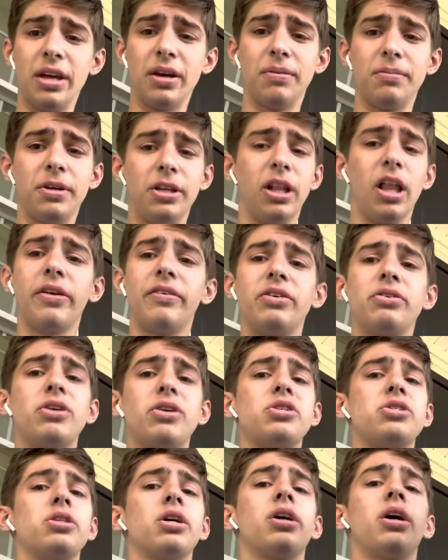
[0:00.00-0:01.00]
you um, know, a lot of
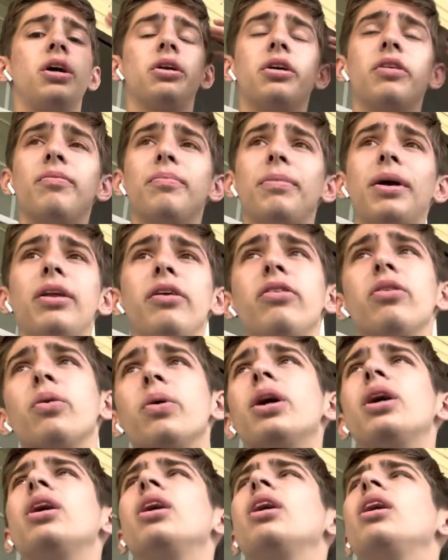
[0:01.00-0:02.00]
interest in the character of Mighty
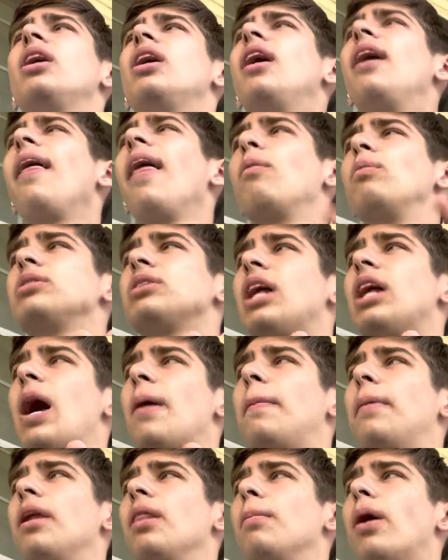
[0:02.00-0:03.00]
Thor and what's going to
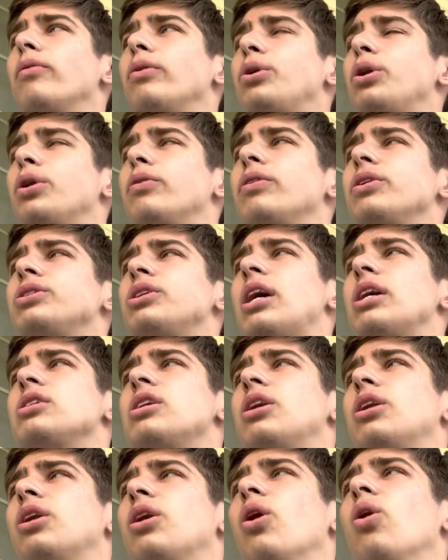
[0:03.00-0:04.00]
happen to the Marvel Universe as
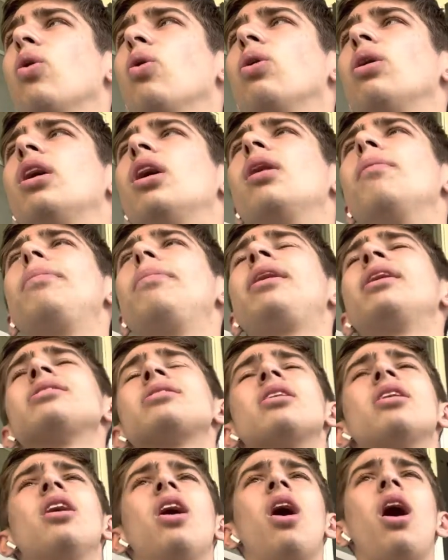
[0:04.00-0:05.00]
in a whole. Because
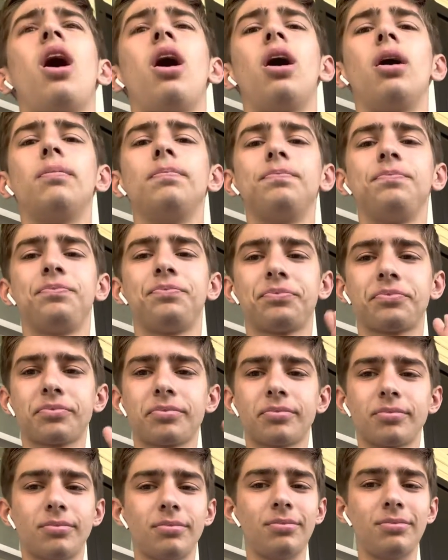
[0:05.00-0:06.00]
um,
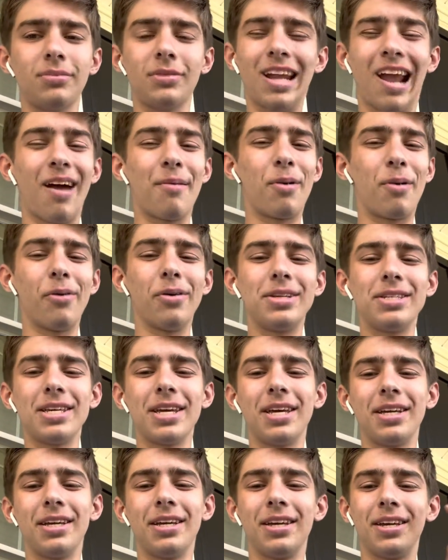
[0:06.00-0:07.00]
I'm always
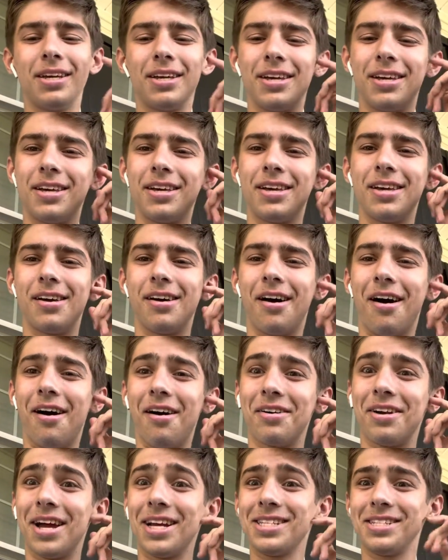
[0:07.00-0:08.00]
saying
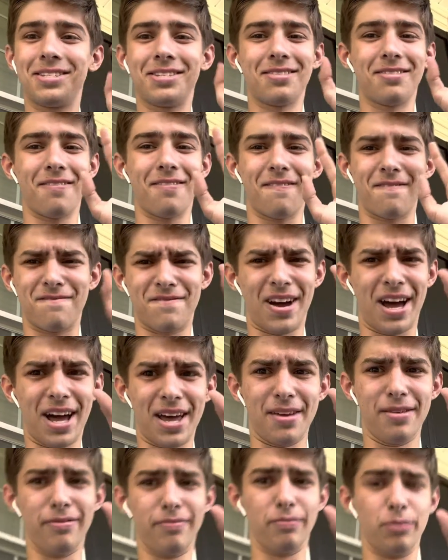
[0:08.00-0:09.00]
our next
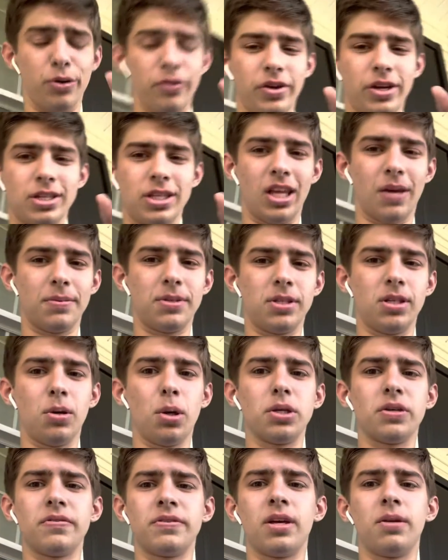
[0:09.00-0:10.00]
five movies in the MCU,
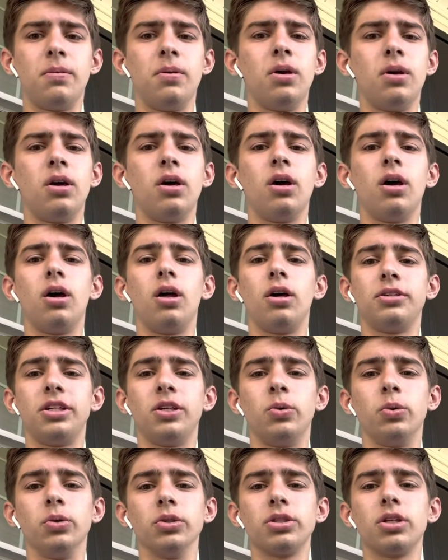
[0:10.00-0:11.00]
as I said,
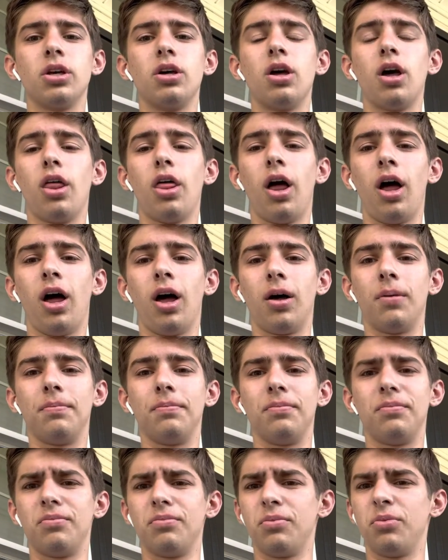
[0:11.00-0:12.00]
sequels, um,
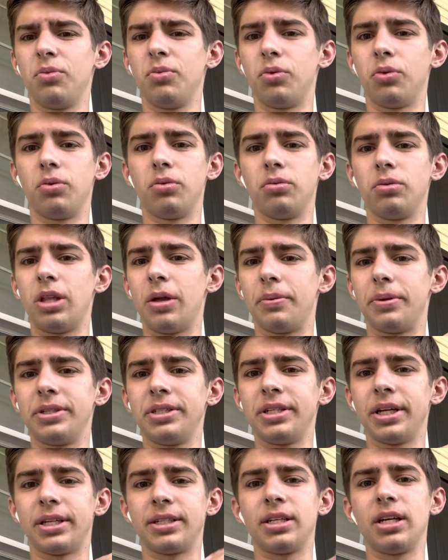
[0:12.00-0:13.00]
well, they were
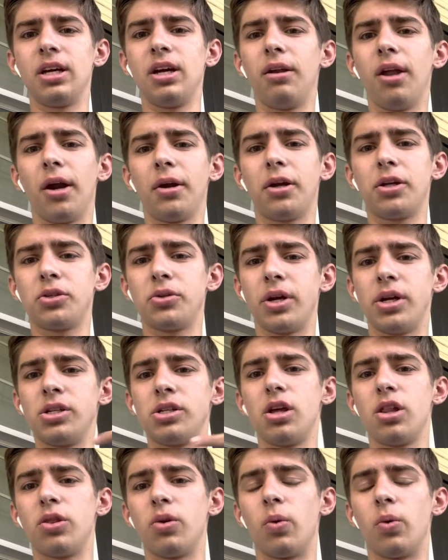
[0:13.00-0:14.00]
six Doctor Strange,
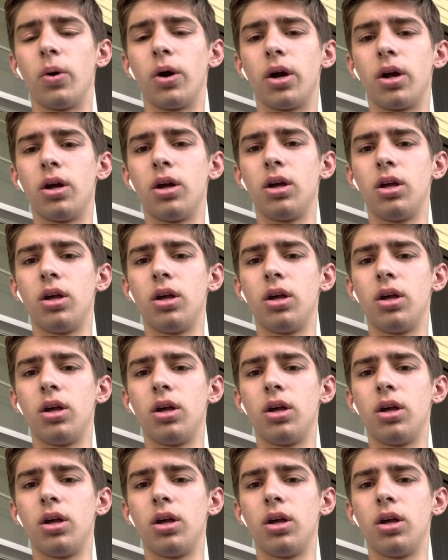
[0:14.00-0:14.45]
Thor,